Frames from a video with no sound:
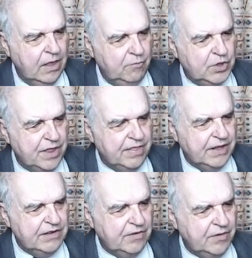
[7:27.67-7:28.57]
which I
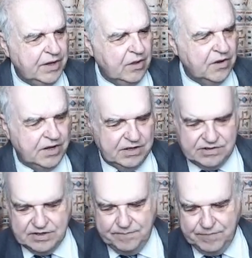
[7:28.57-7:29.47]
think is only
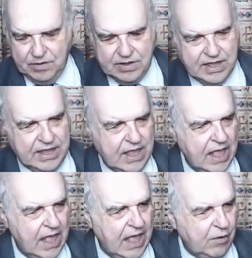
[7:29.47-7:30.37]
honest. Okay,
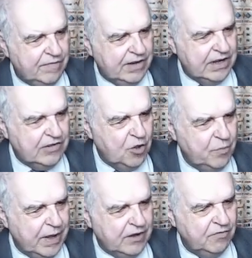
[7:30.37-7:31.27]
however, let's go
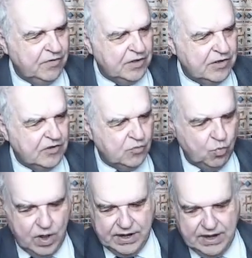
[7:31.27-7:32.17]
back to verses
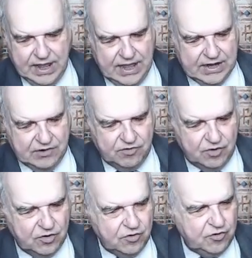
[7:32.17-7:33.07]
1 and
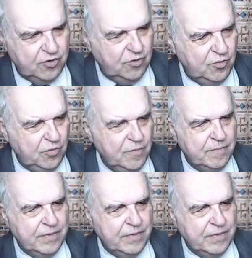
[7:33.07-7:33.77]
2.